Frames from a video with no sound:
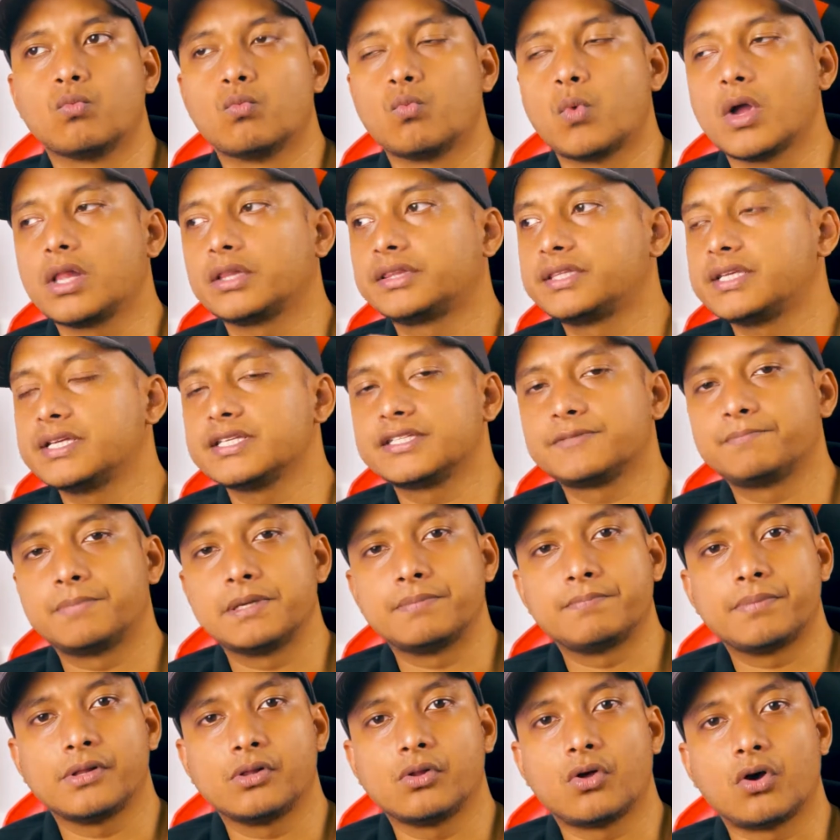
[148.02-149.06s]
wealthiest
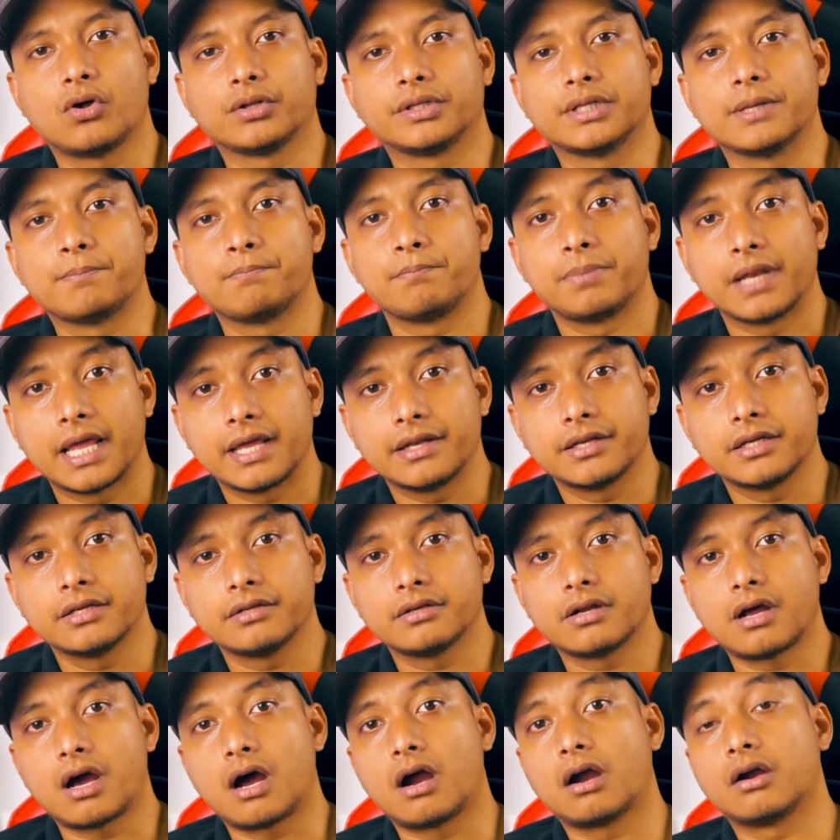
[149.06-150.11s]
people on the planet
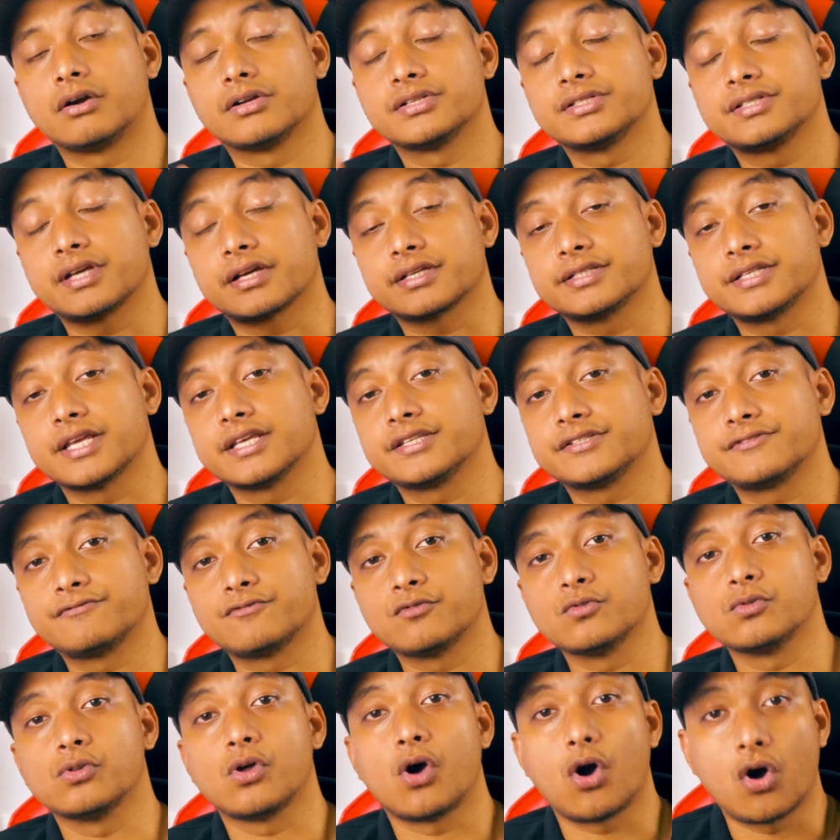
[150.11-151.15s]
are
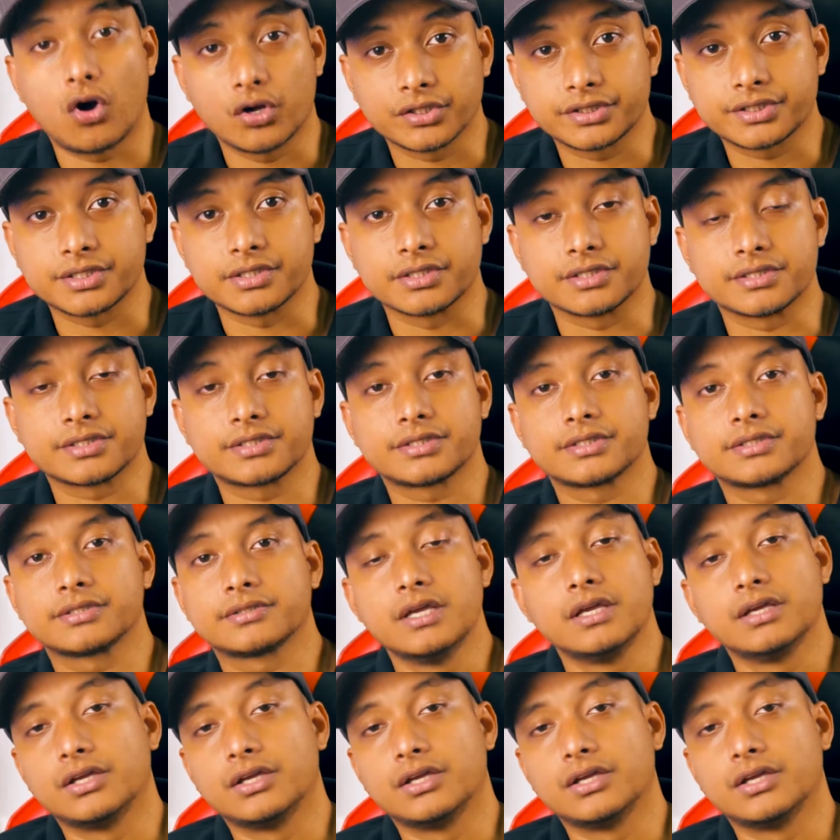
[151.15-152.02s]
successful authors.